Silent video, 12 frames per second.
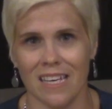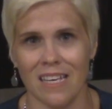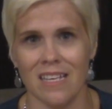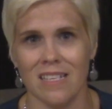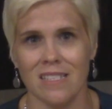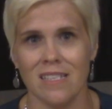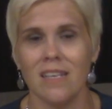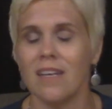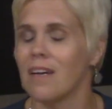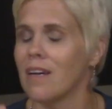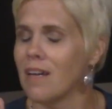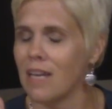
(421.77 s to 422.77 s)
is
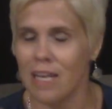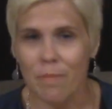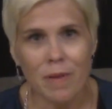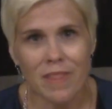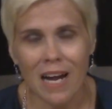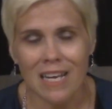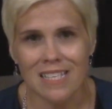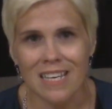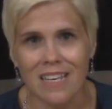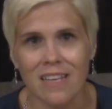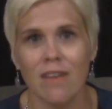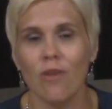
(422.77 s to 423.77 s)

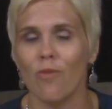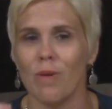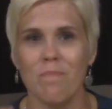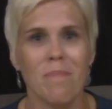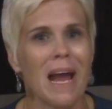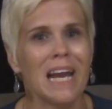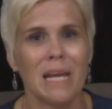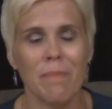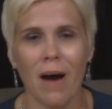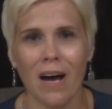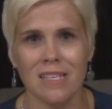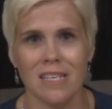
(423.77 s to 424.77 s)
empathizing, remaining
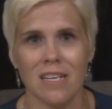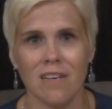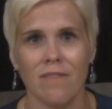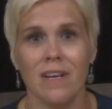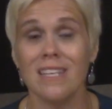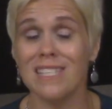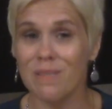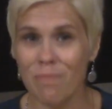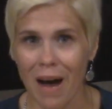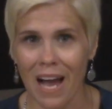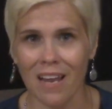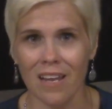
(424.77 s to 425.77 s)
positive,
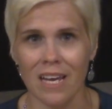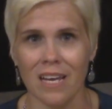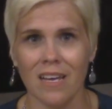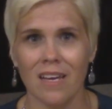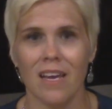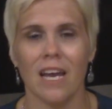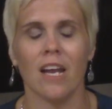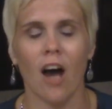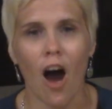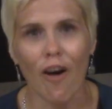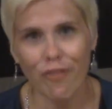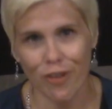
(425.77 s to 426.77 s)
smiling, and
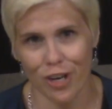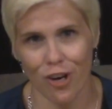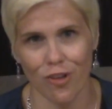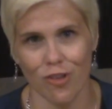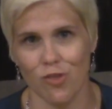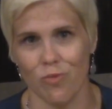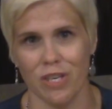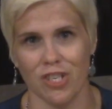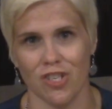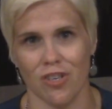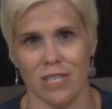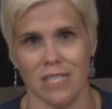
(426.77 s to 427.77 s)
offering her those
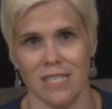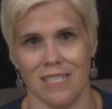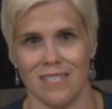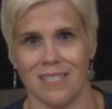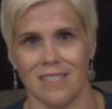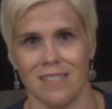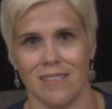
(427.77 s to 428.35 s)
reassurances.